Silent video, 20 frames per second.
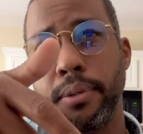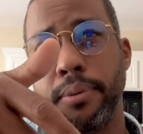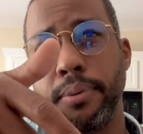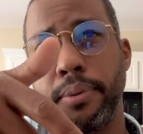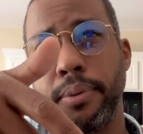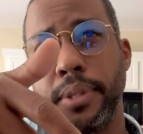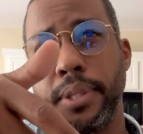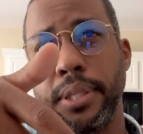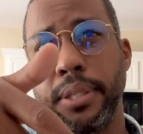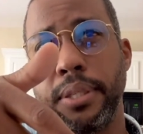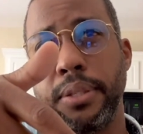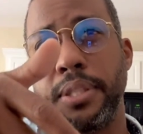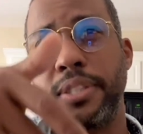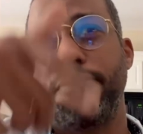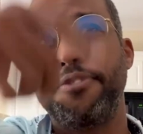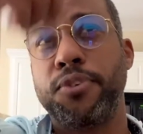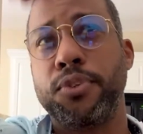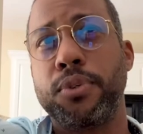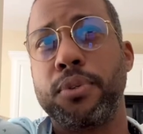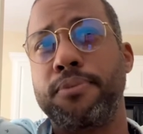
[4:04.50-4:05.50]
It's
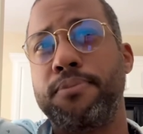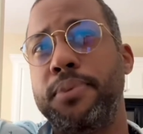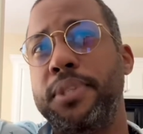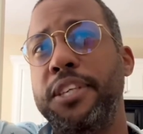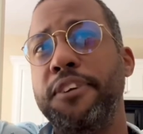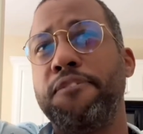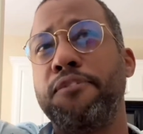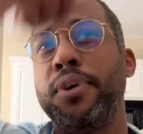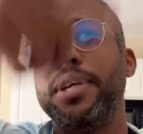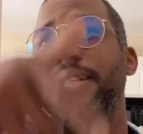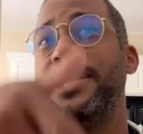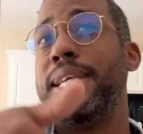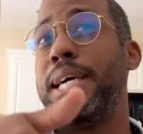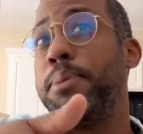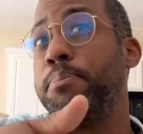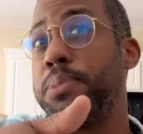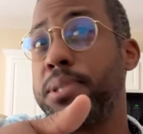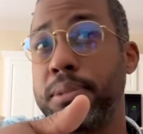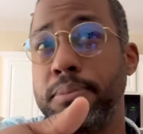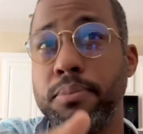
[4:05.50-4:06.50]
for different
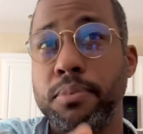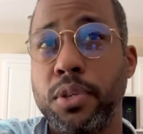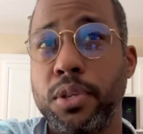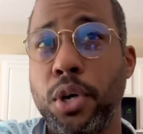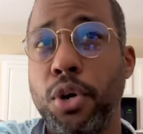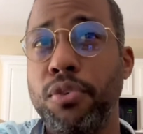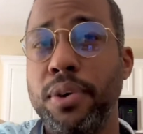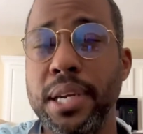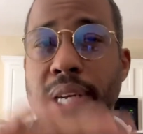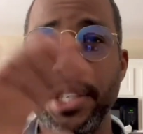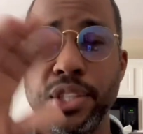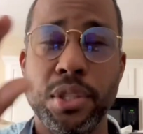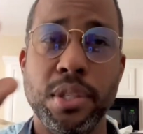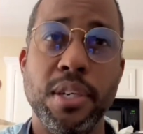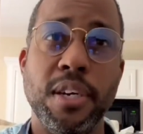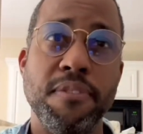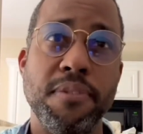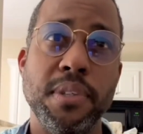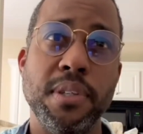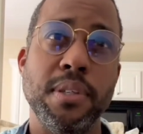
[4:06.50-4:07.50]
depths, correlation
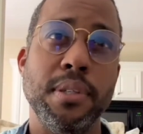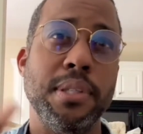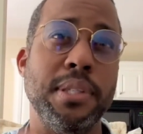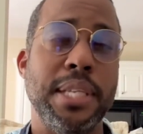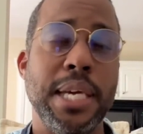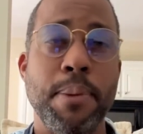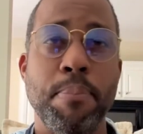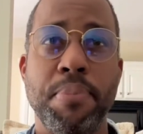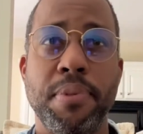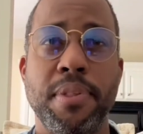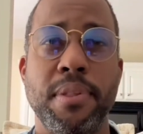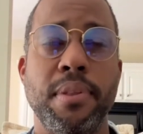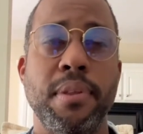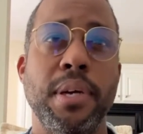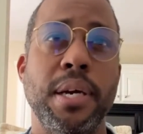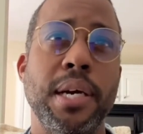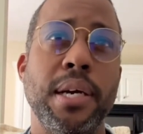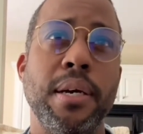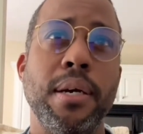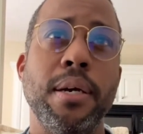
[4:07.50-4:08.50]
of the depth
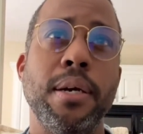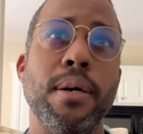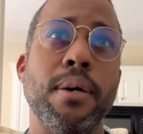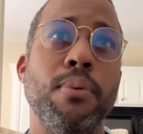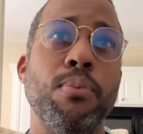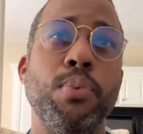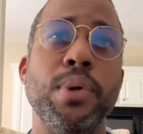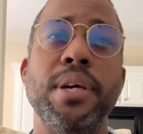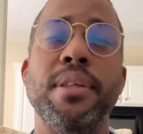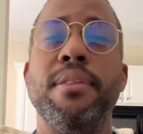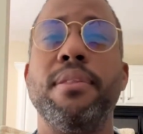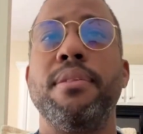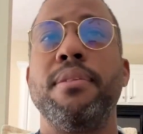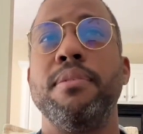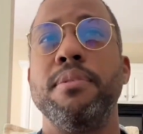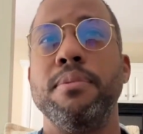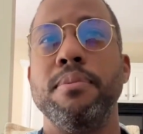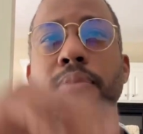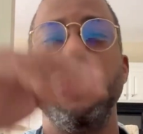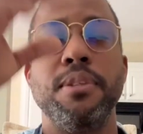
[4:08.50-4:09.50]
with
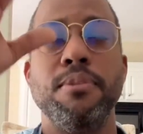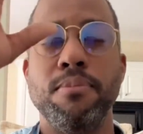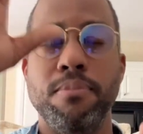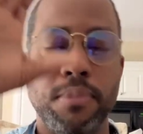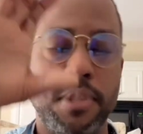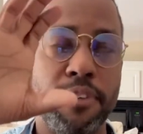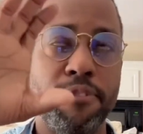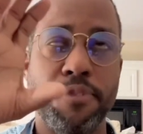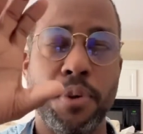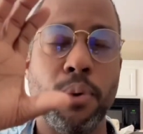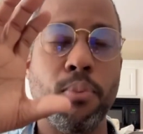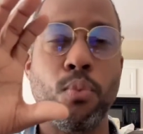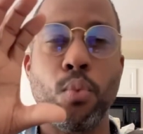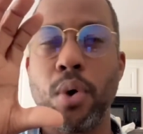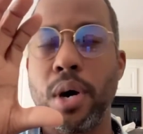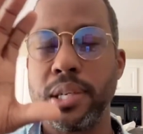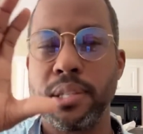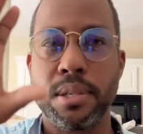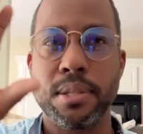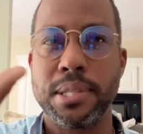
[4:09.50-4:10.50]
different
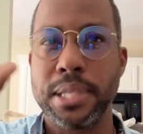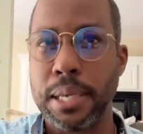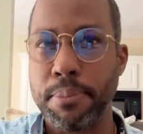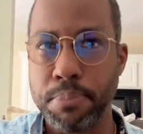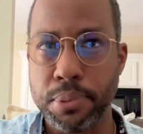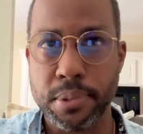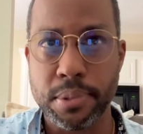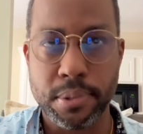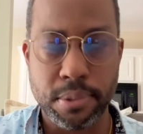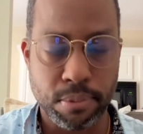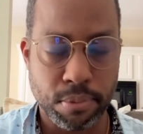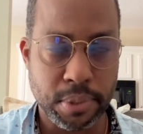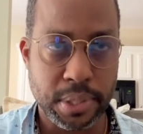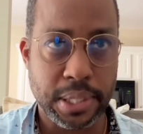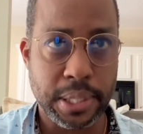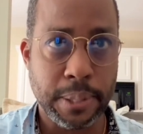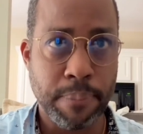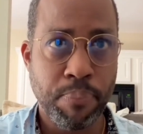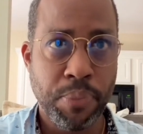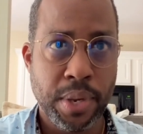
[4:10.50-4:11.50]
water samples,
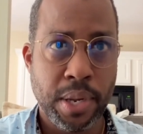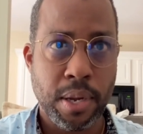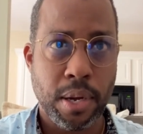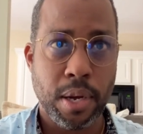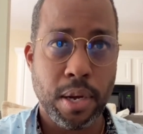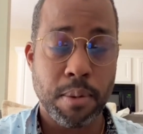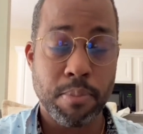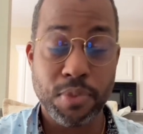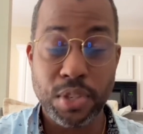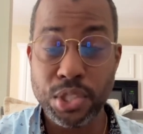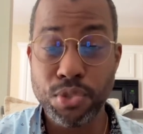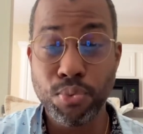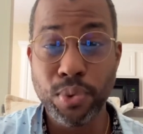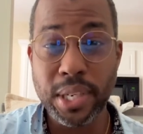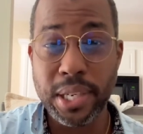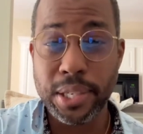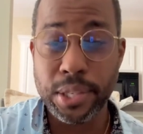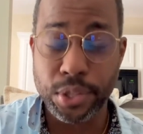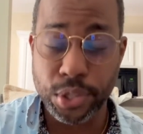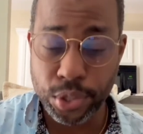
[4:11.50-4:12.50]
really. This is
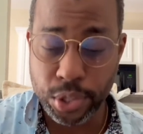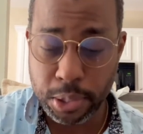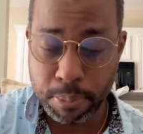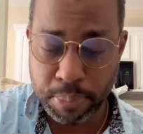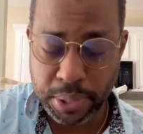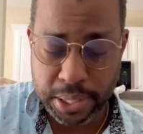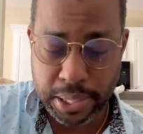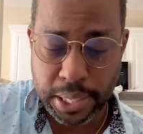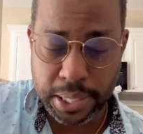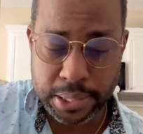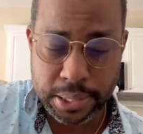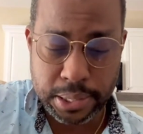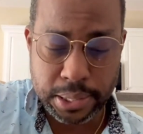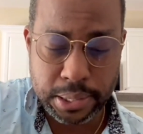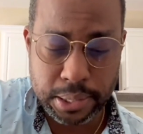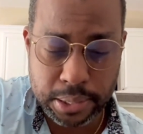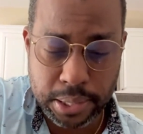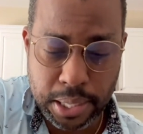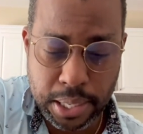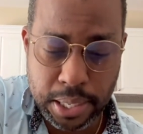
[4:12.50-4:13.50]
really good because
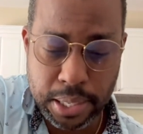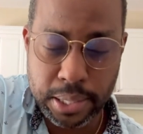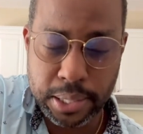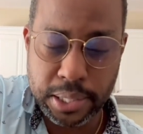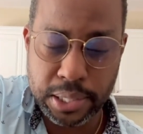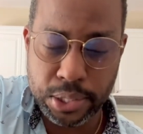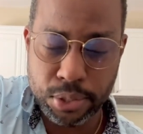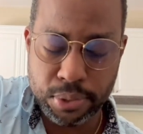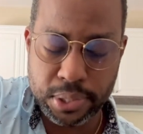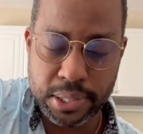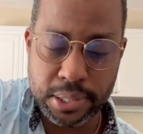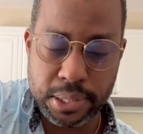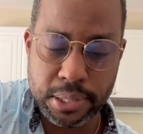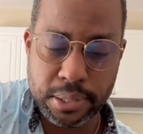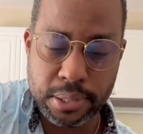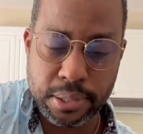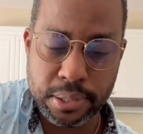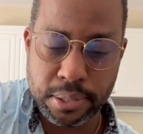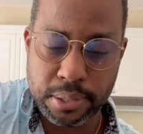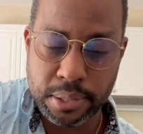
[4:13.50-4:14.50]
it
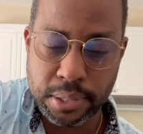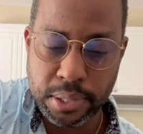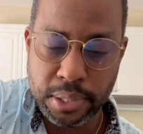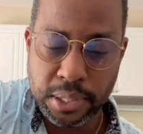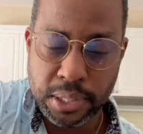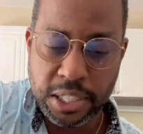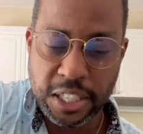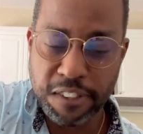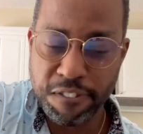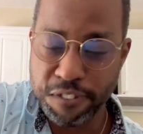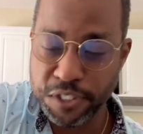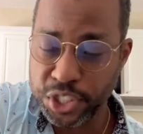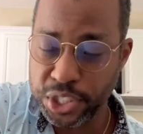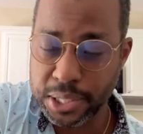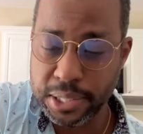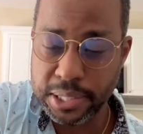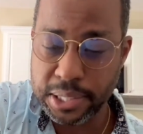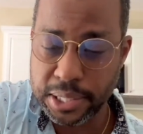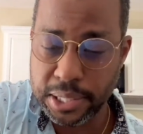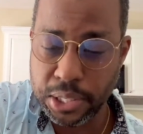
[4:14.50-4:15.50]
increases
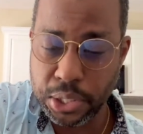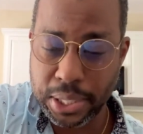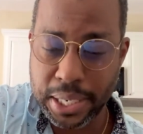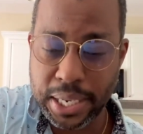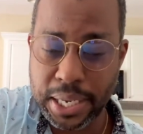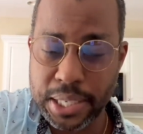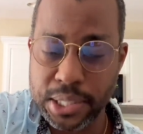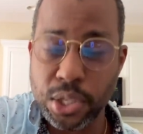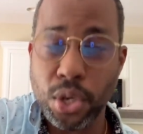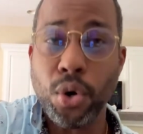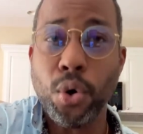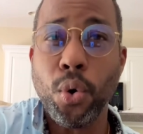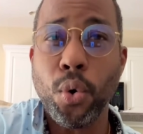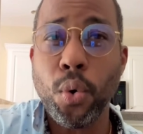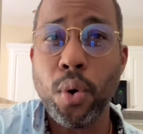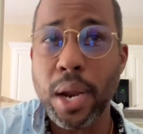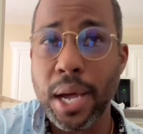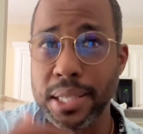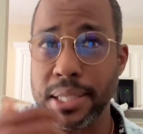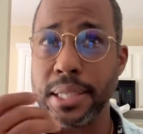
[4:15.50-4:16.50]
efficiency. You can get a whole
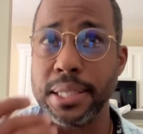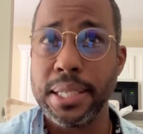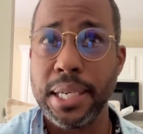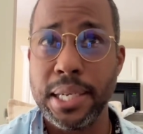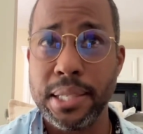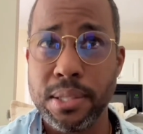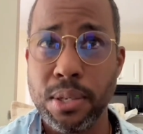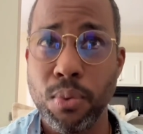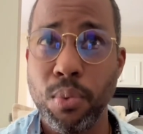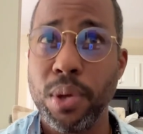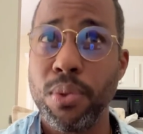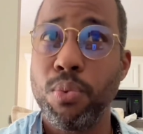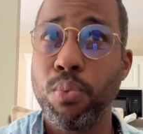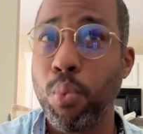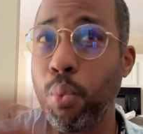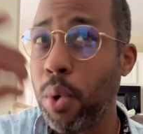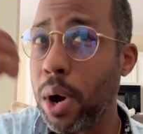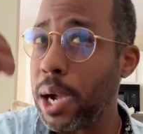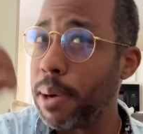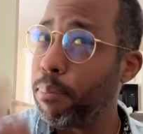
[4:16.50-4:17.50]
lot of data with
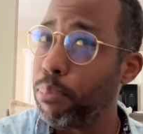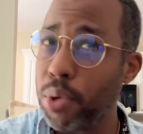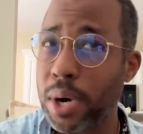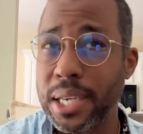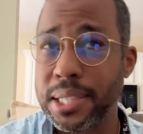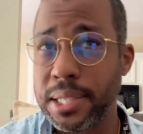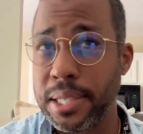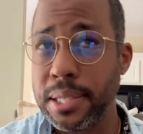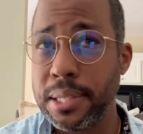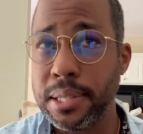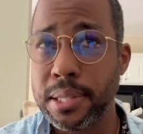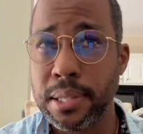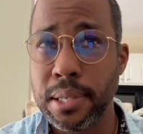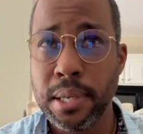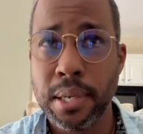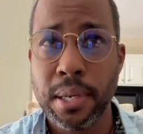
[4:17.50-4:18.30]
one process.